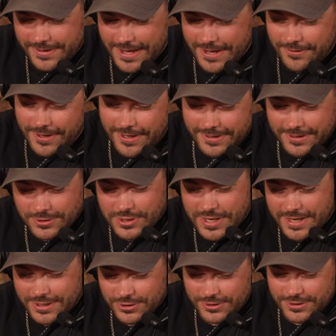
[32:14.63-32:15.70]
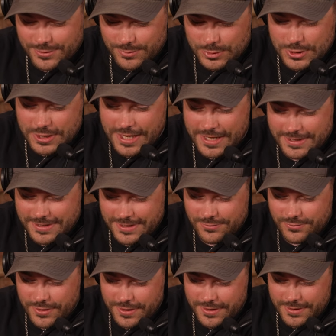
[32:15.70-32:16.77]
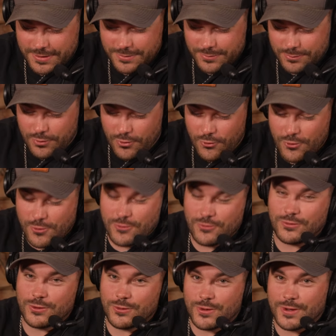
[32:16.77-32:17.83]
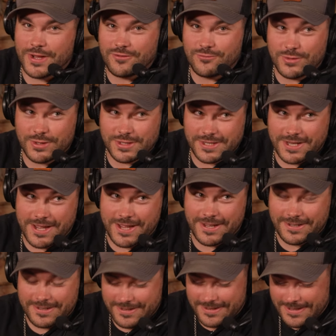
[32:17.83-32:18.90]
now like there's actually some scientific proof to what I've been saying.